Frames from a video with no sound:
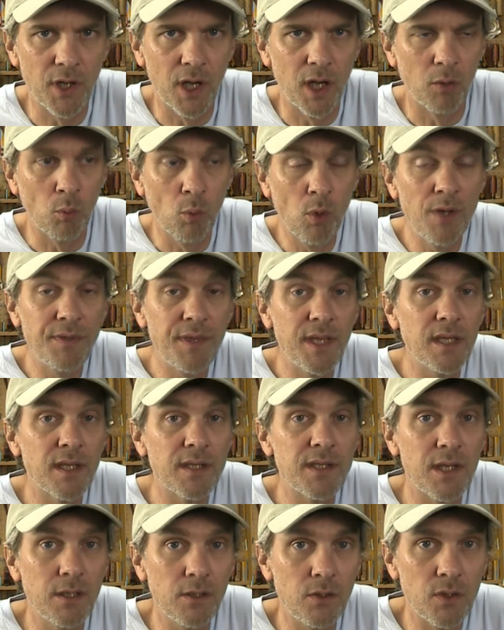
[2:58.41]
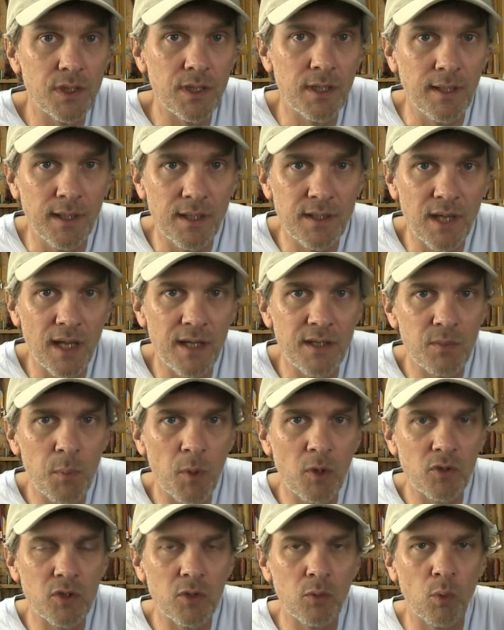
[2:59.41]
One thing that's interesting is I
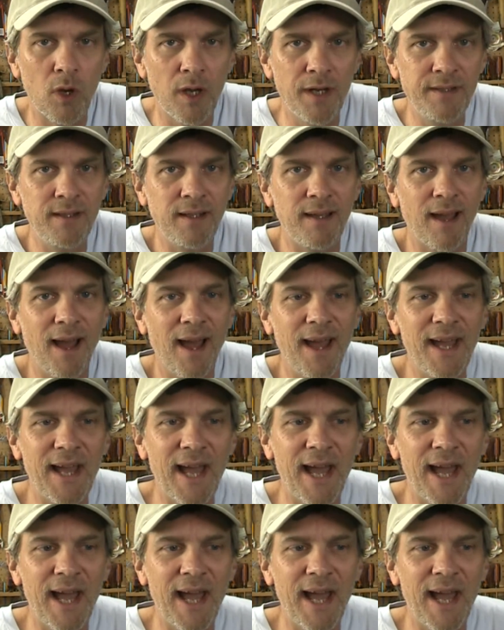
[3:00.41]
spoke to one guy,